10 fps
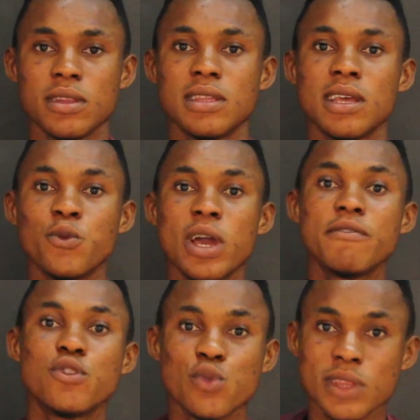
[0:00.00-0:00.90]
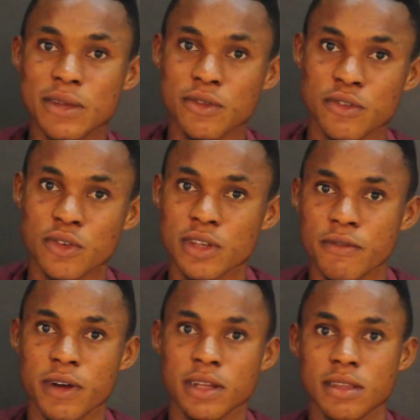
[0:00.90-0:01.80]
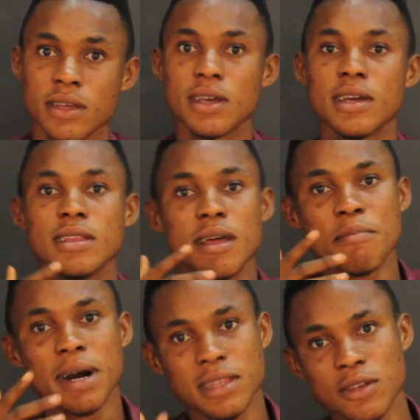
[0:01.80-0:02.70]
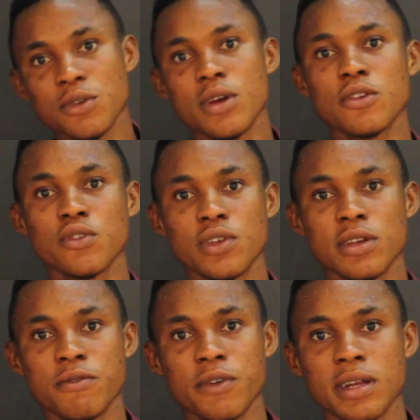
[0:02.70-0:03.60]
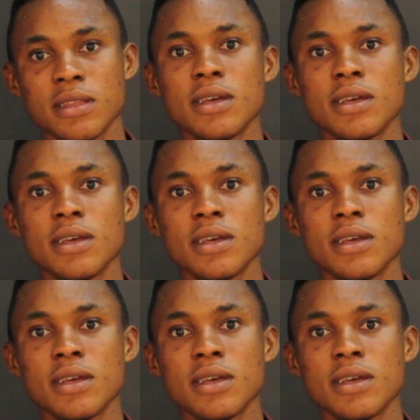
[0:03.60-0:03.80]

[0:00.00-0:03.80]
And we have two types of social facts: the material social facts